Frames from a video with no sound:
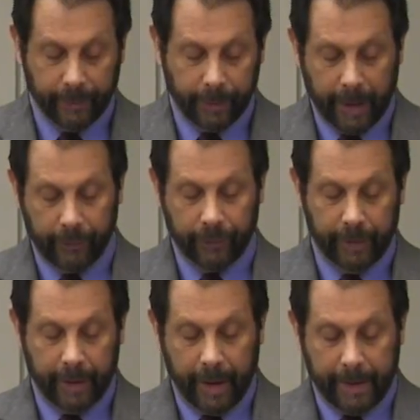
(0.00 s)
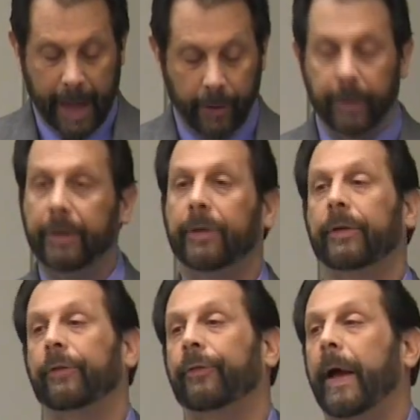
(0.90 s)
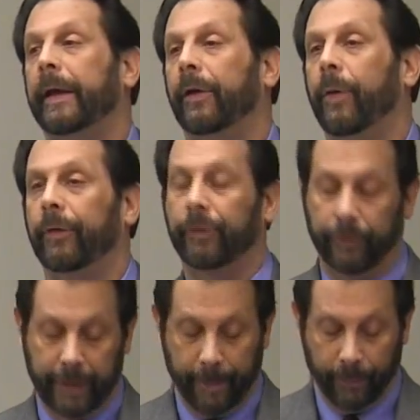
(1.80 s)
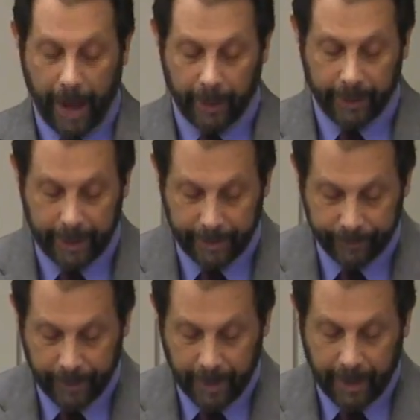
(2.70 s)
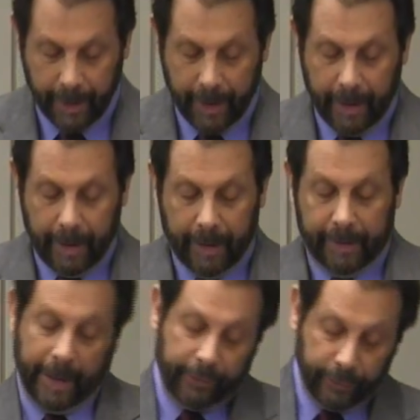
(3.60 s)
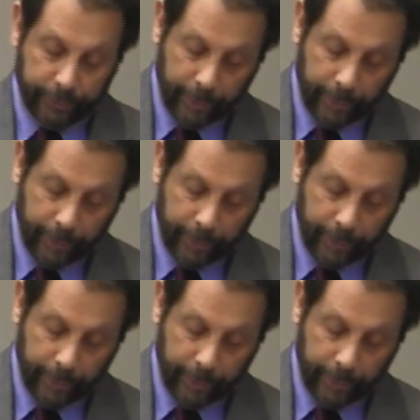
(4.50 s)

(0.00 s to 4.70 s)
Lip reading: in relation not only to the defining question of temporality, nations